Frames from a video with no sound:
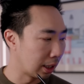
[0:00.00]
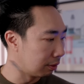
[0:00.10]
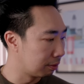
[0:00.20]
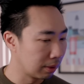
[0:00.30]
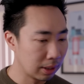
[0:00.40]

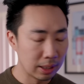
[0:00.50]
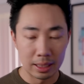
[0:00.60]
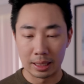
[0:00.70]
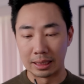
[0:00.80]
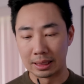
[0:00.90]
of
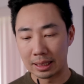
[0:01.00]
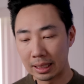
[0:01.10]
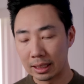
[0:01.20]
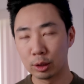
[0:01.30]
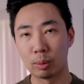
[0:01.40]
these
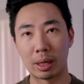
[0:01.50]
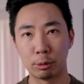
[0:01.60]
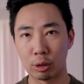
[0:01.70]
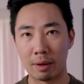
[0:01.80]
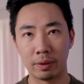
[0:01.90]
things when I'm
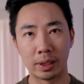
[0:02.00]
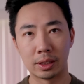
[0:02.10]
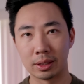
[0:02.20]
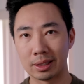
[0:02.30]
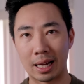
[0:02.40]
traveling just